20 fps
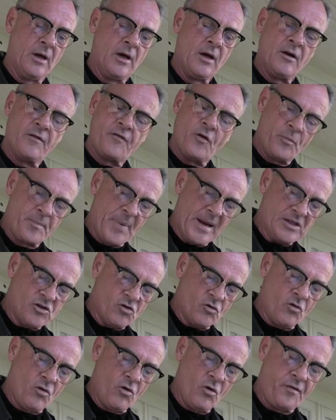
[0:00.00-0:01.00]
For better
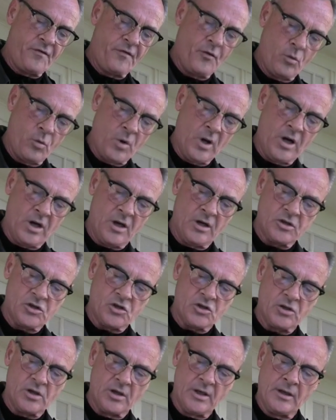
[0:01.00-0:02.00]
or for
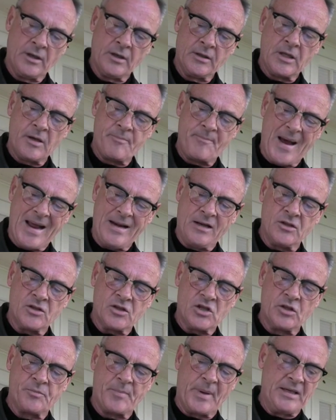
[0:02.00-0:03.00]
worse, the balance
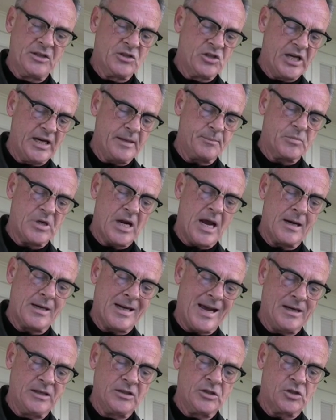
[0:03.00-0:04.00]
has been tipped
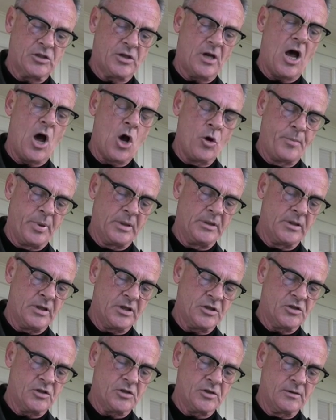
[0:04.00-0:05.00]
against
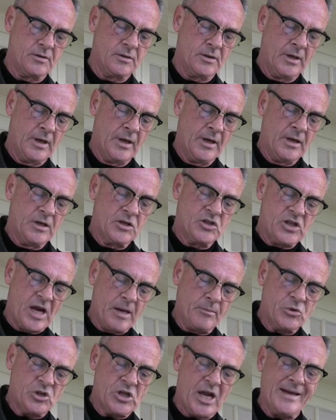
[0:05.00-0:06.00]
openness.
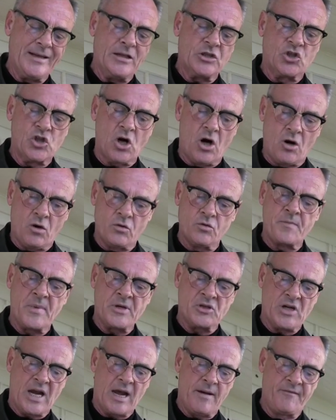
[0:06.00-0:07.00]
Some say the child
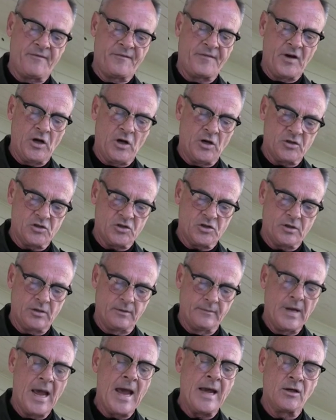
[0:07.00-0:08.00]
must come first.
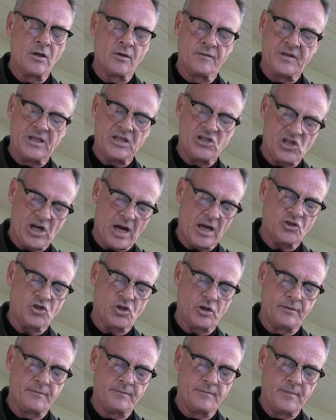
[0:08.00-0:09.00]
End of
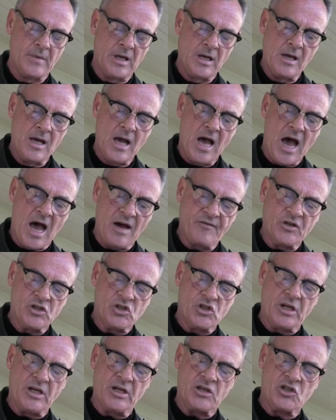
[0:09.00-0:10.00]
discussion. Others
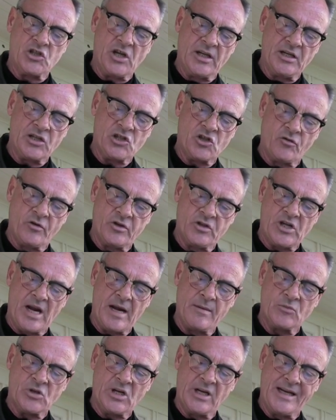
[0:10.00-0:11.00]
see a sinister
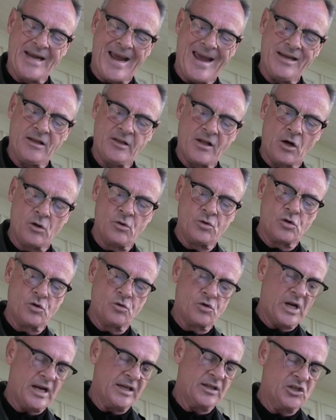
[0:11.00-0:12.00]
attempt to gag those who
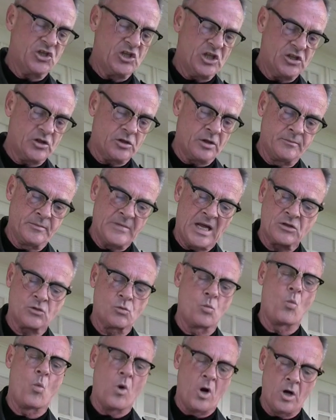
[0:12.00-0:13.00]
say the system
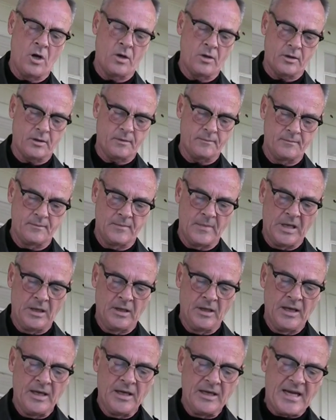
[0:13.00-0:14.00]
doesn't work.
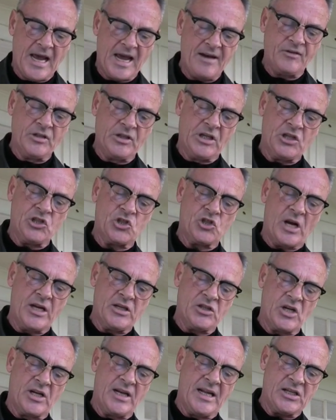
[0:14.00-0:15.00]
Cavendish
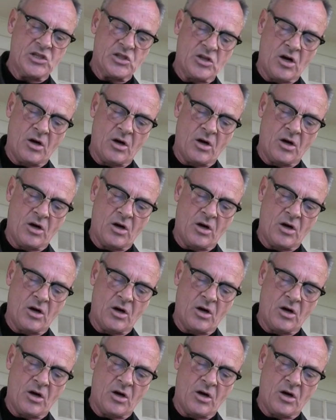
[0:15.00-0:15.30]
takes a less